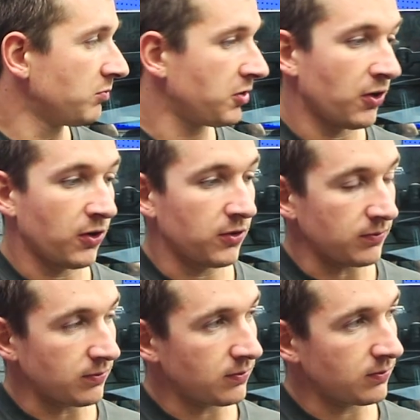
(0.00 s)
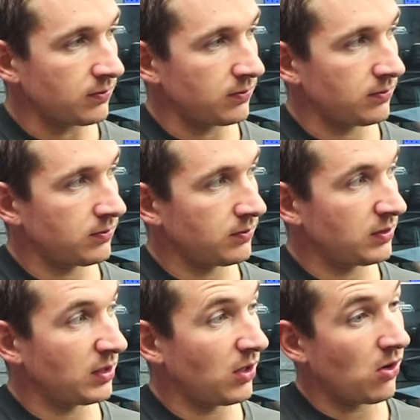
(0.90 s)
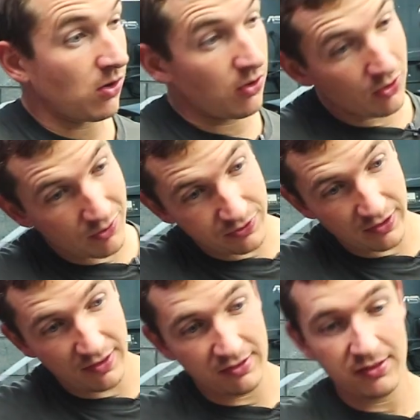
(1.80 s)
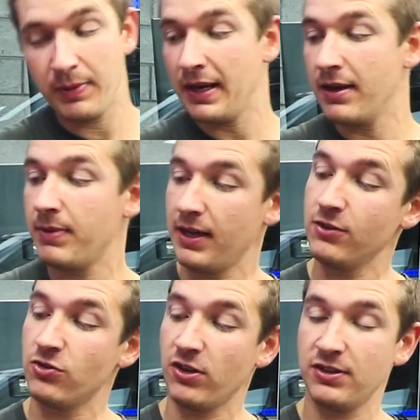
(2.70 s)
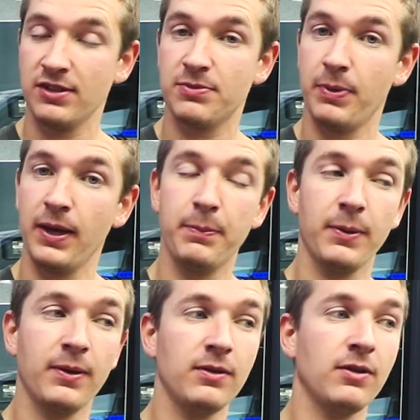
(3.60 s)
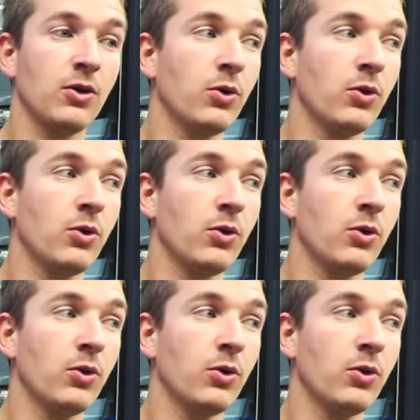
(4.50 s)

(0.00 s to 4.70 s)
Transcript: So hopefully this has been a bit interesting to people